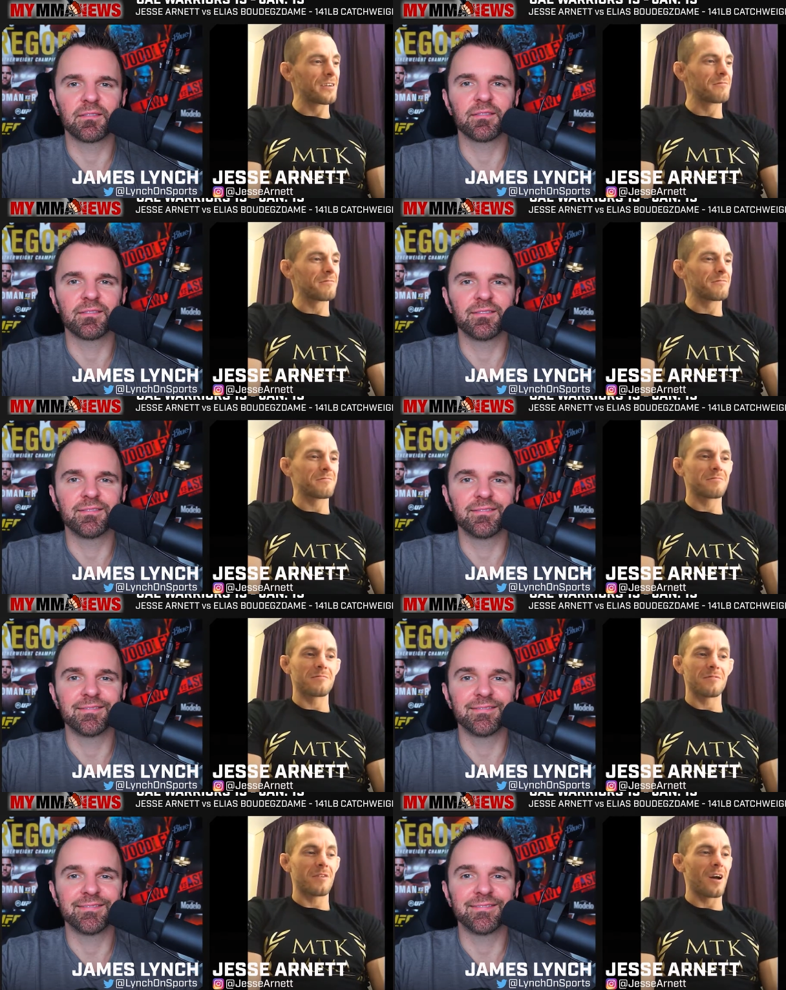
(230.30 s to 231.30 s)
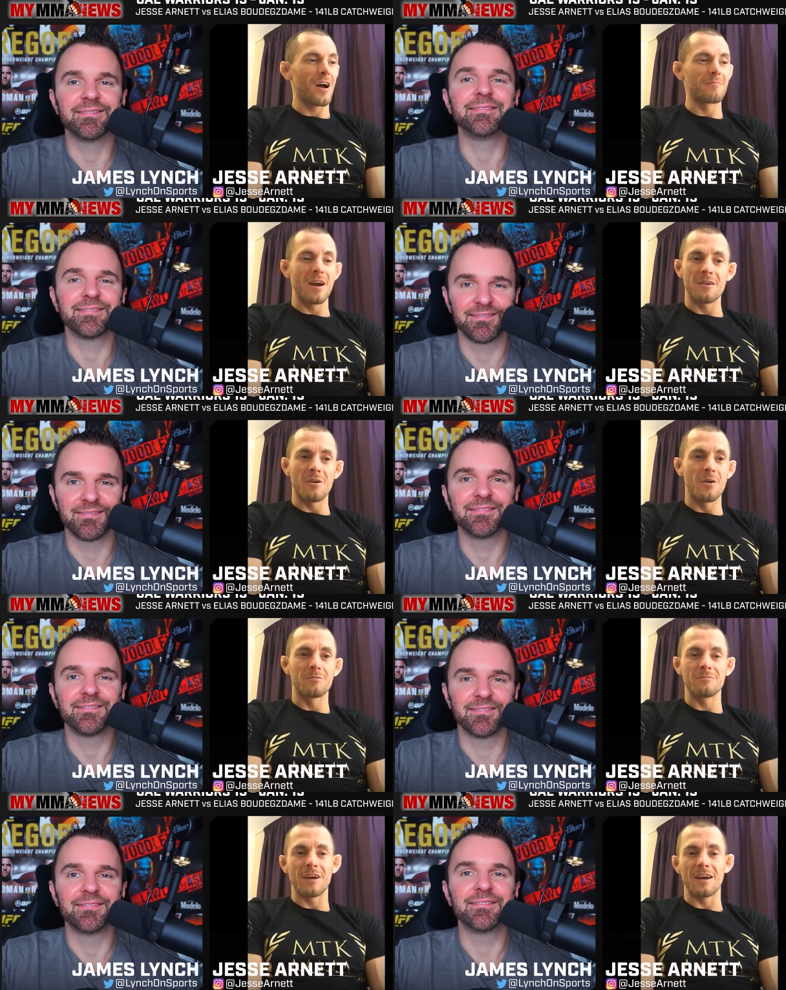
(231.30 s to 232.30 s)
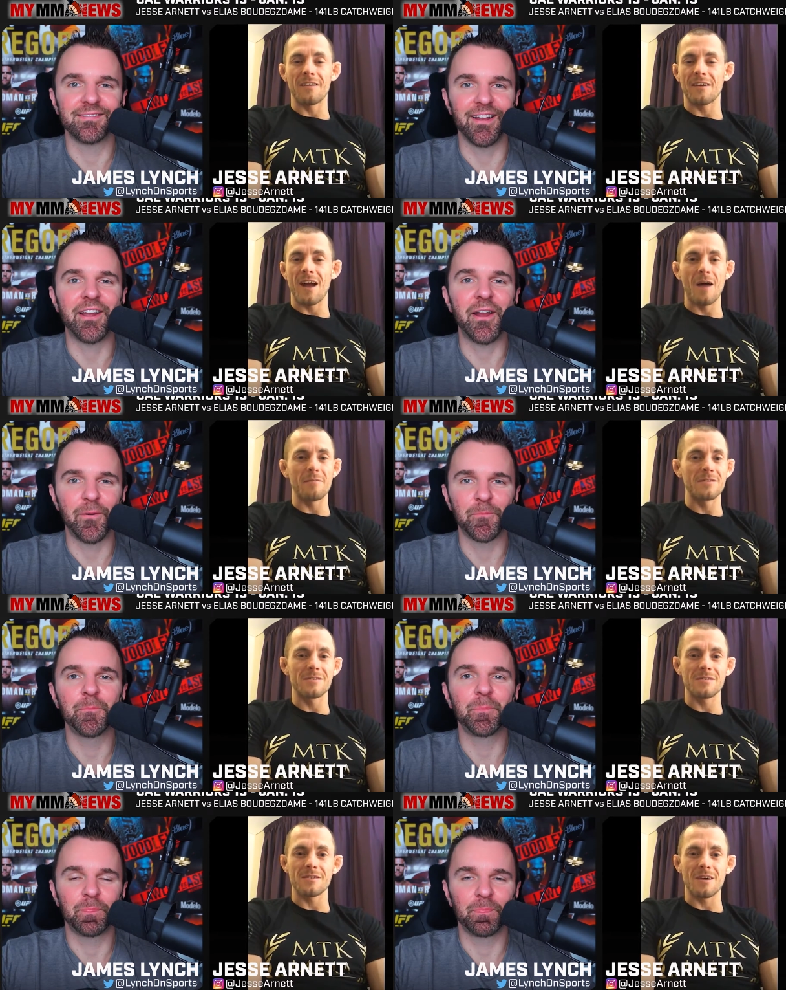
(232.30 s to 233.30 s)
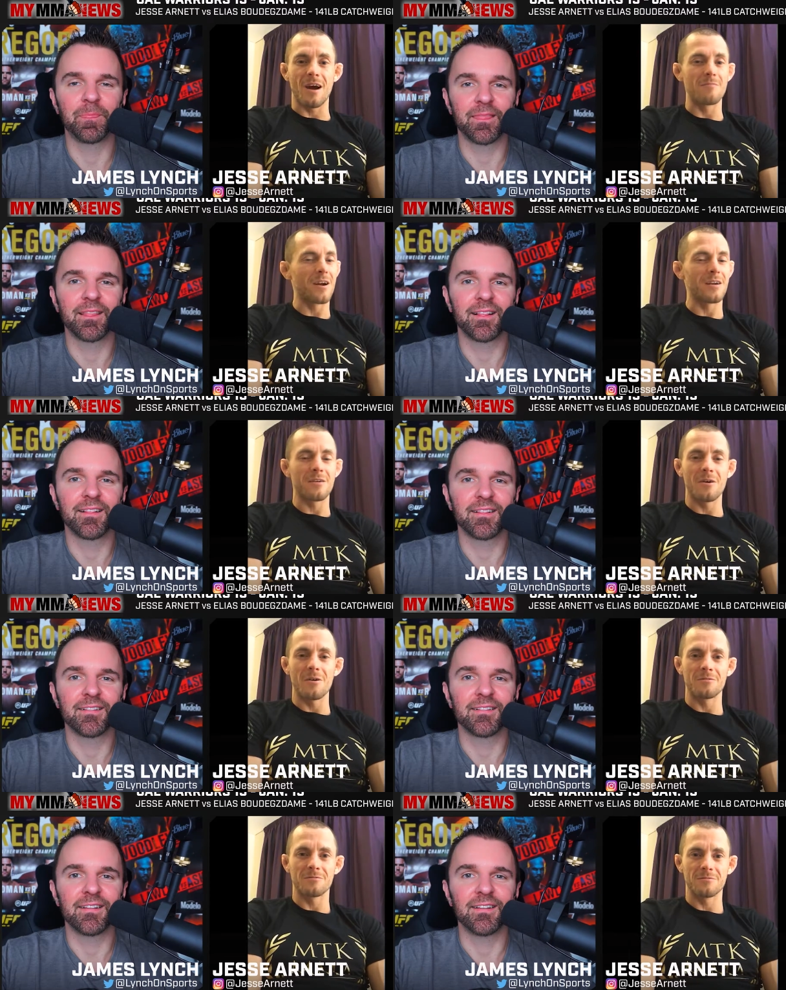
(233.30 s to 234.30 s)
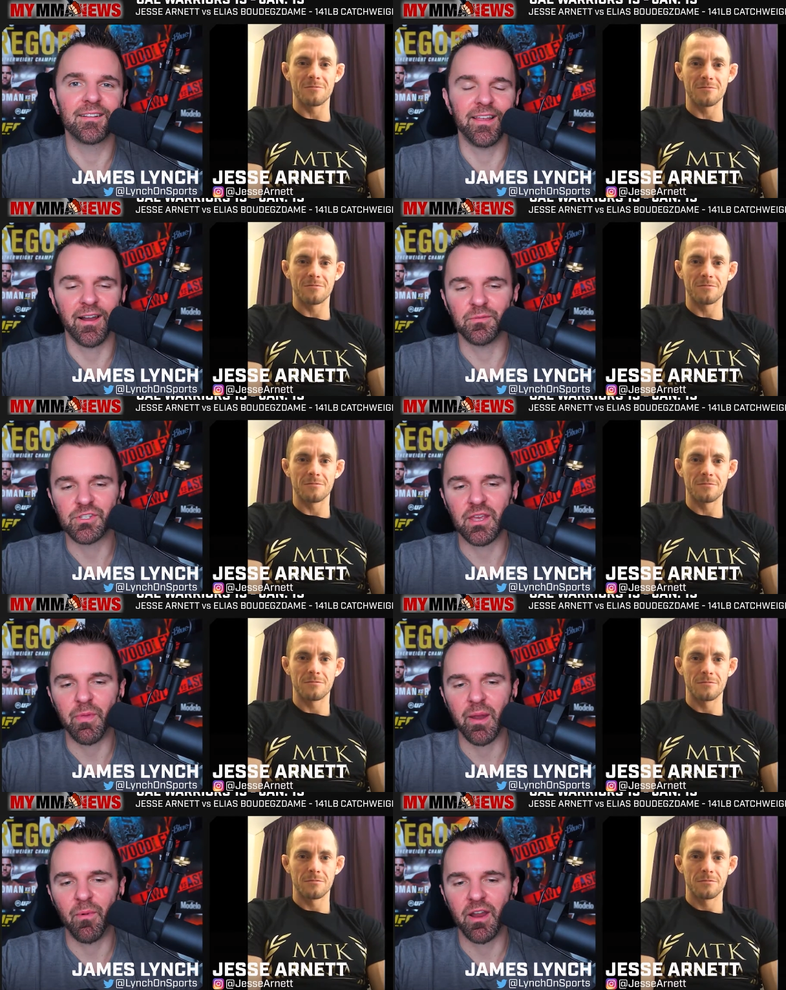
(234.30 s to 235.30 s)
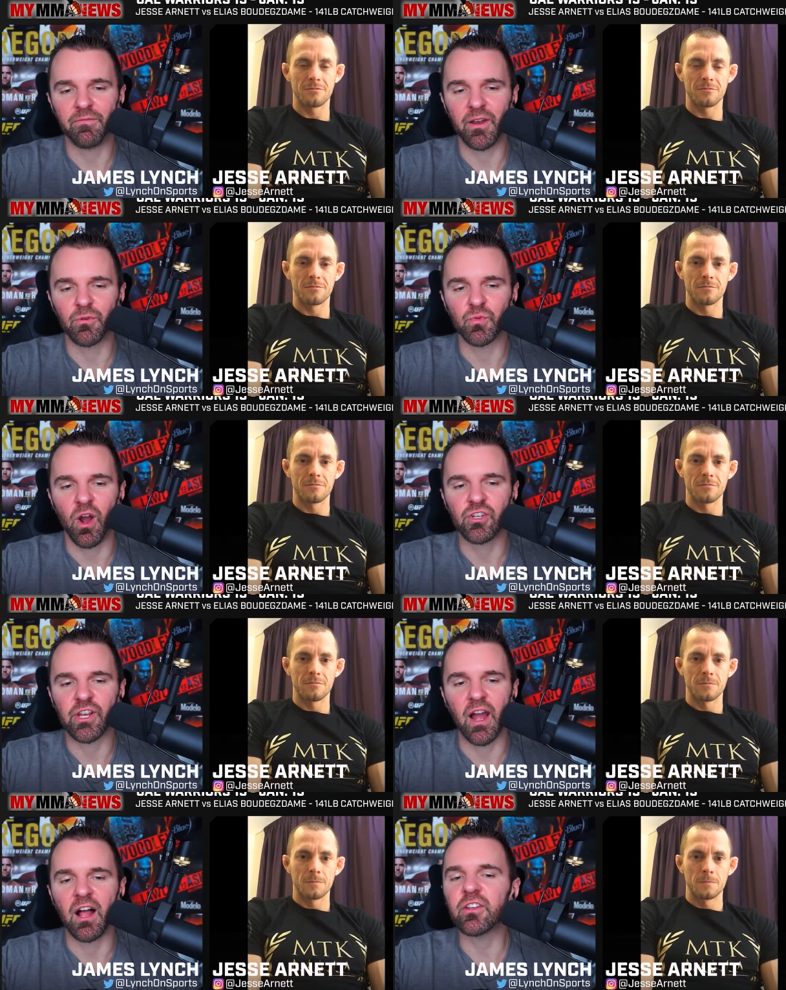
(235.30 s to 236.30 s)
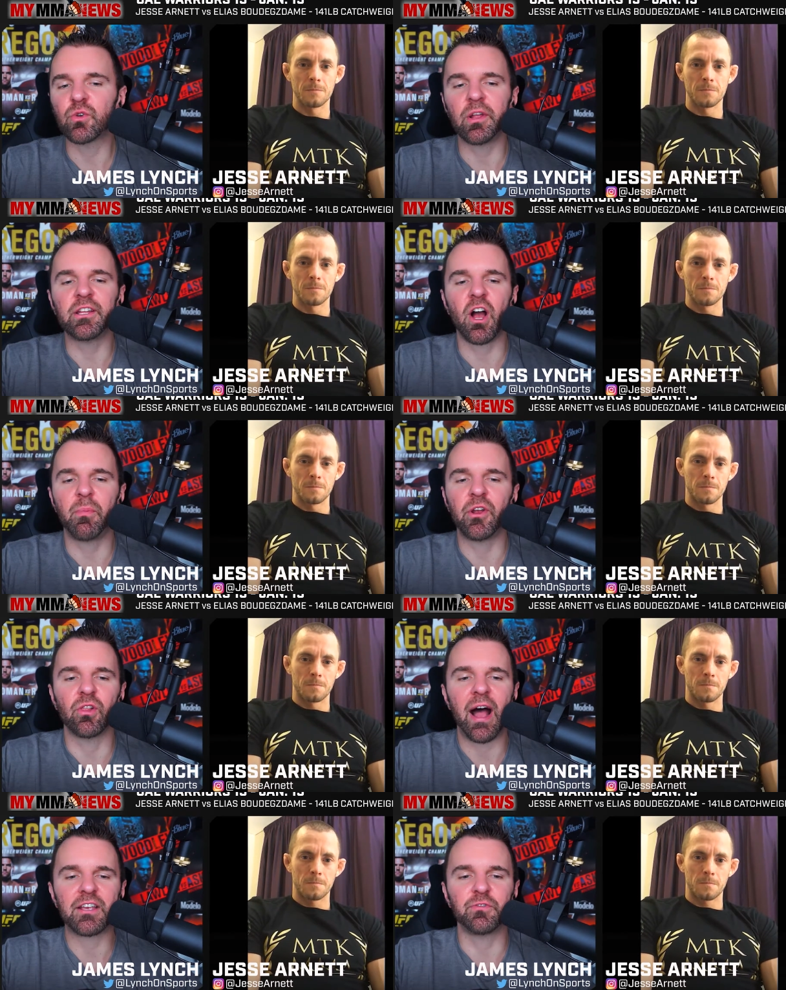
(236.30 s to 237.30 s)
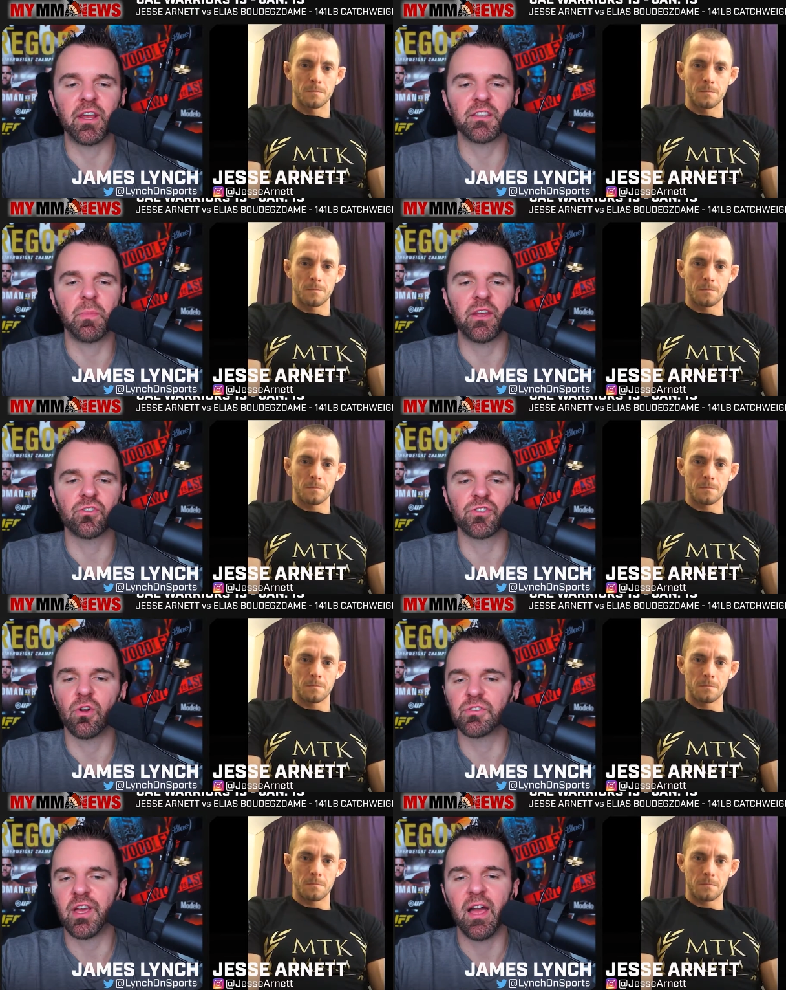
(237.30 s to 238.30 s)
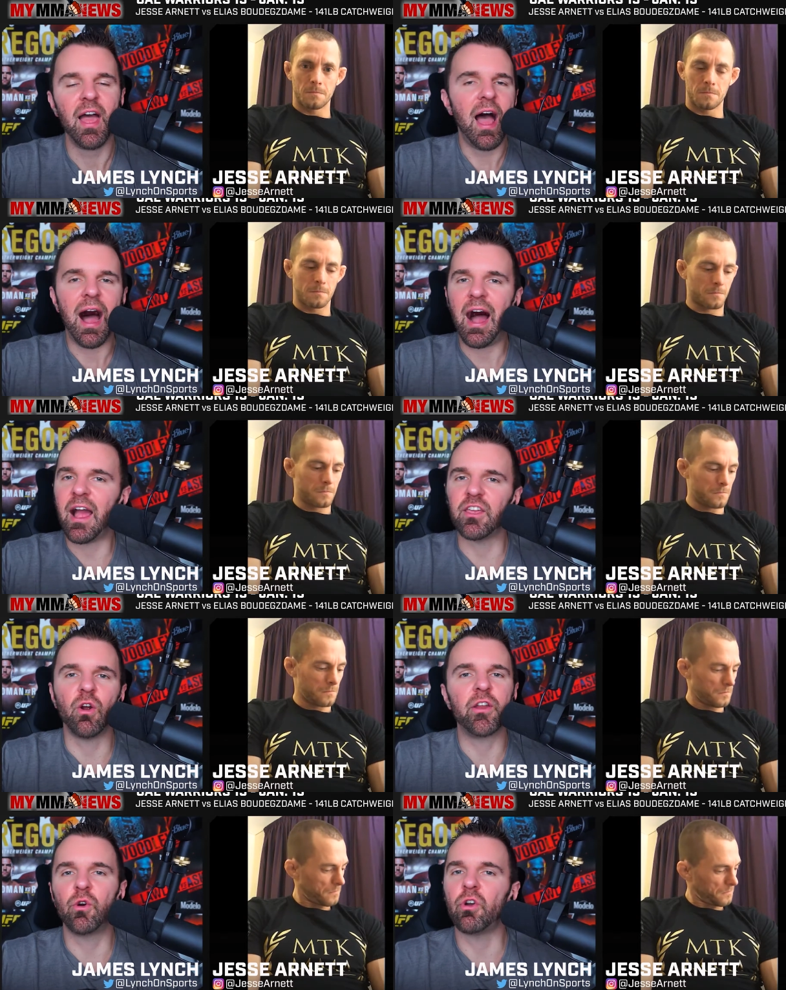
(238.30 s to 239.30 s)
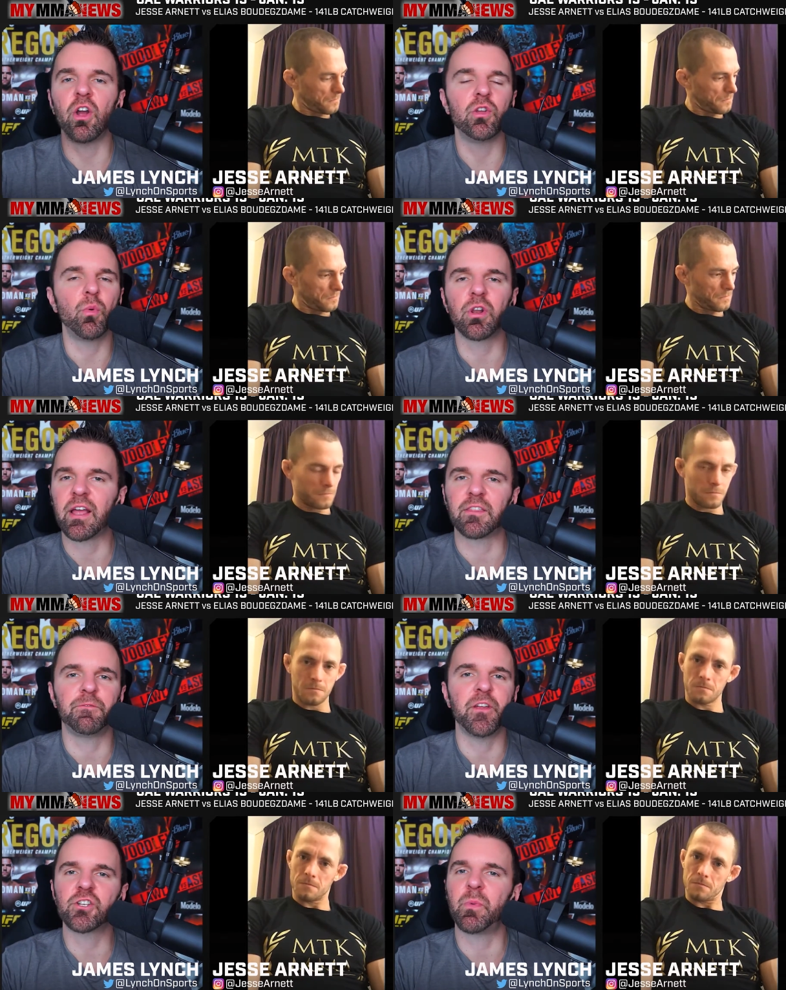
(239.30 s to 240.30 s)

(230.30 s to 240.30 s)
Speaker 1: are in. I'm ready to go. Anything go. happens, I'm ready to go.
Speaker 2: Yeah, just keep that in mind if anyone's watching. Uh, let's quickly talk about your last fight against Pedro Souza. Uh, you know, I know you would have liked the finish,